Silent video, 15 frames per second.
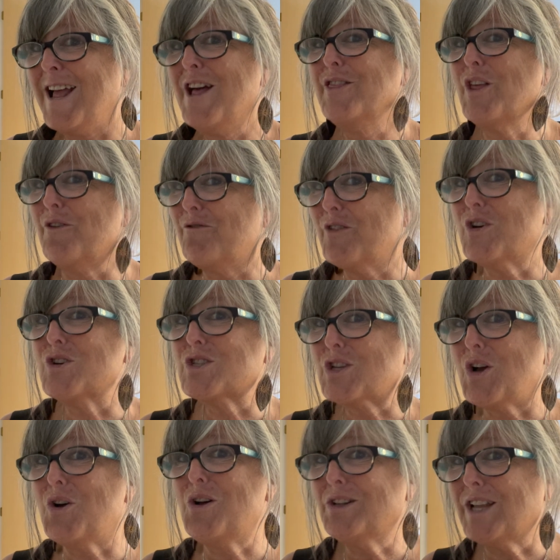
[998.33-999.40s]
The first
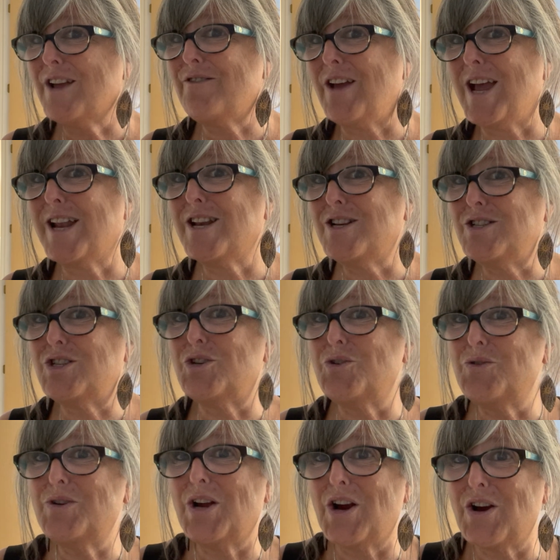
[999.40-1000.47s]
cold I've had in
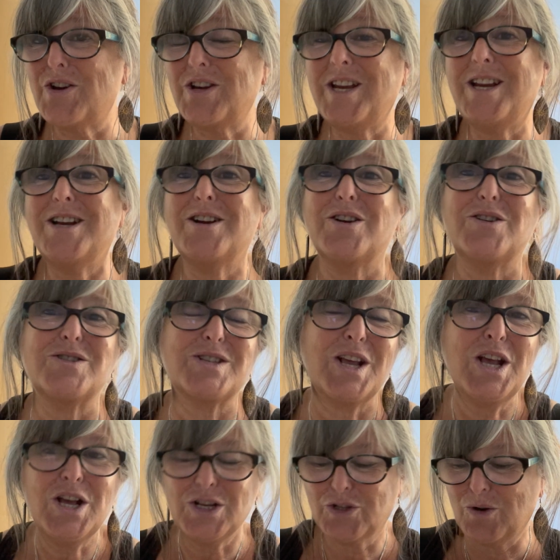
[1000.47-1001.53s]
2 darn years.
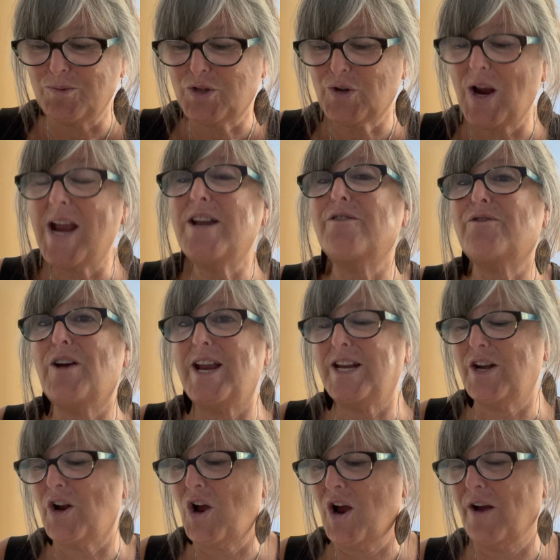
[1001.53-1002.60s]
So I'm trying to fight
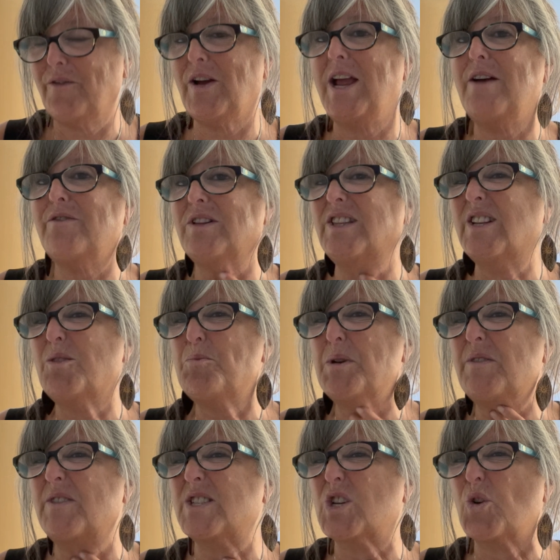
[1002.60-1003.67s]
it off. I have a little bit
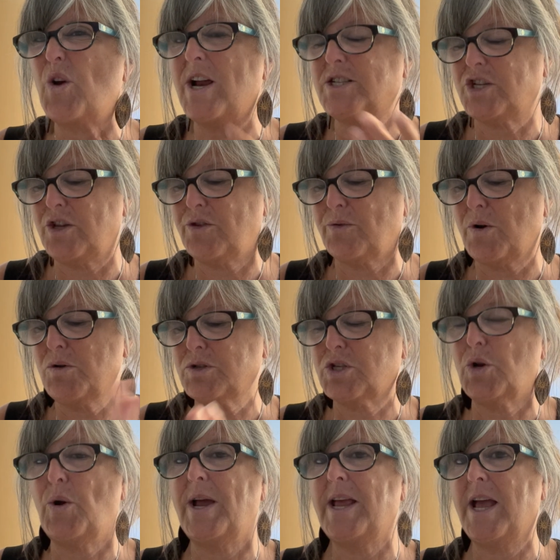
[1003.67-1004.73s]
of a scratchy throat.
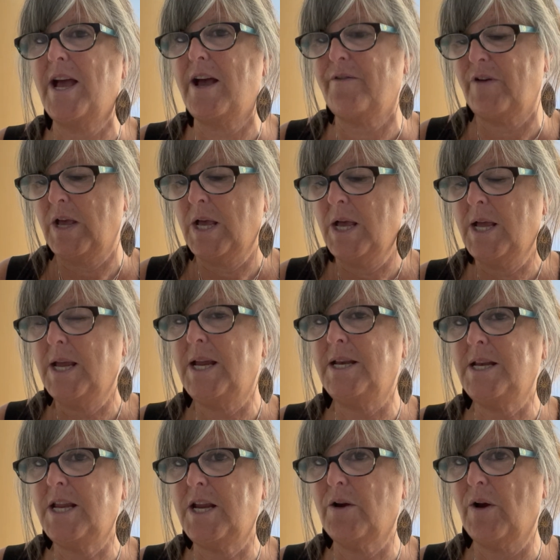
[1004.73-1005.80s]
So I have
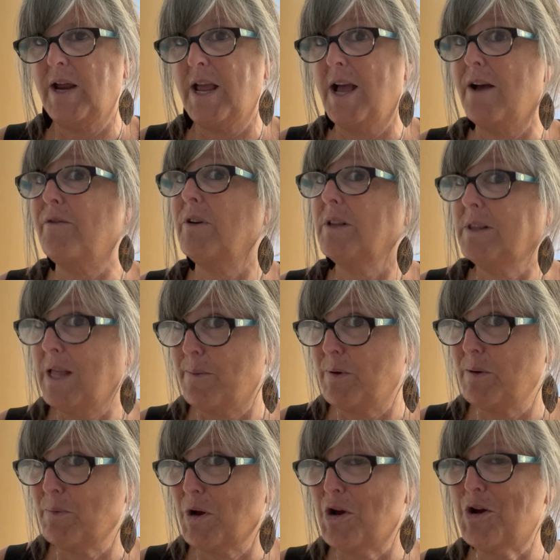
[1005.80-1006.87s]

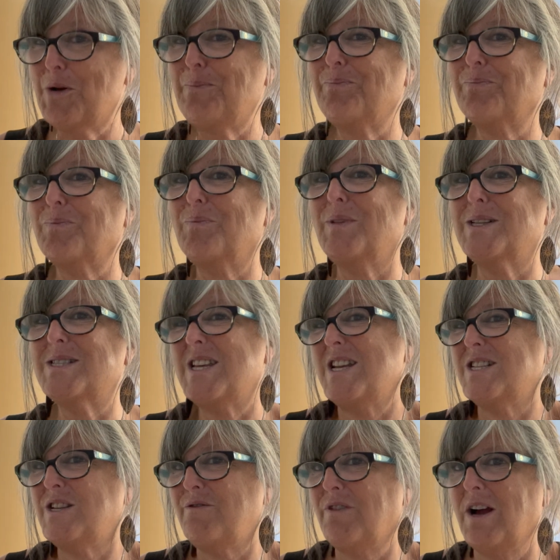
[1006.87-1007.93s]
lemon balm. It's
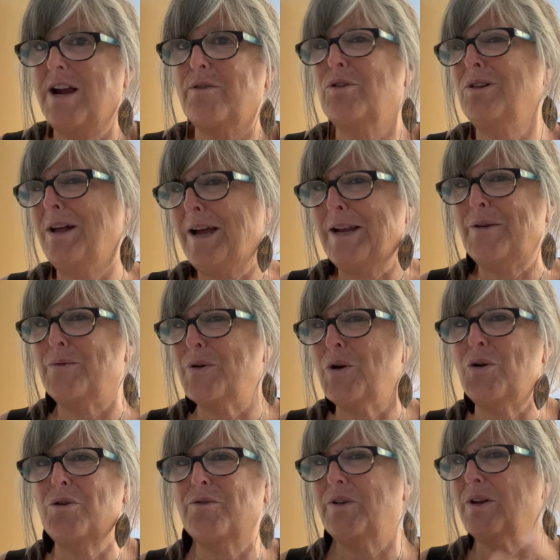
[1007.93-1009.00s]
antiviral. I don't
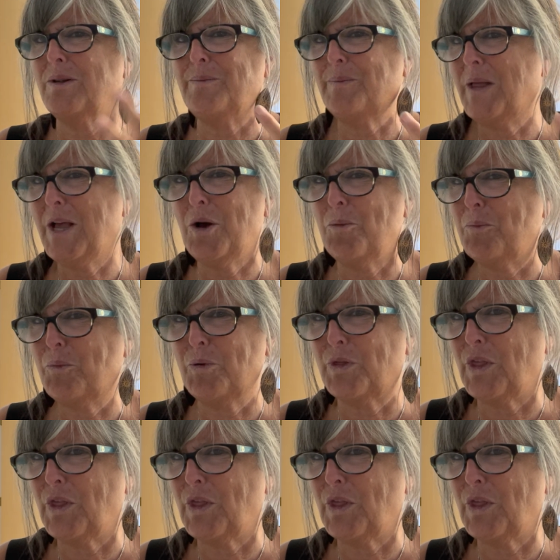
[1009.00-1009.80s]
know if it'll help